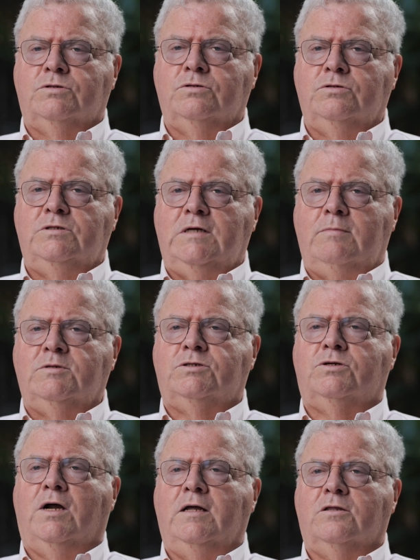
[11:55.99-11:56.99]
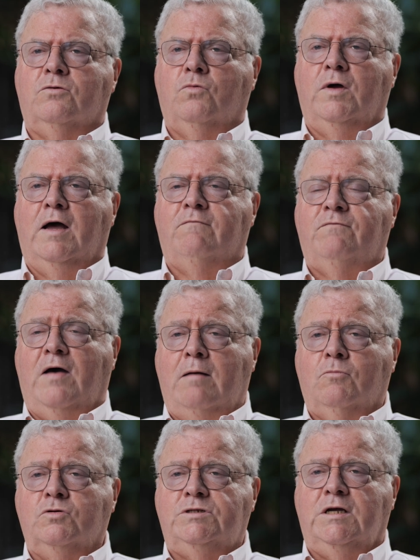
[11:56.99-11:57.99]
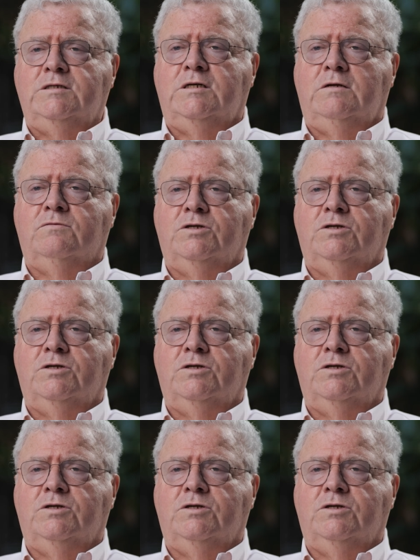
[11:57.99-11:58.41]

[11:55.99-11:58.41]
to demonstrate that we are far more sensitive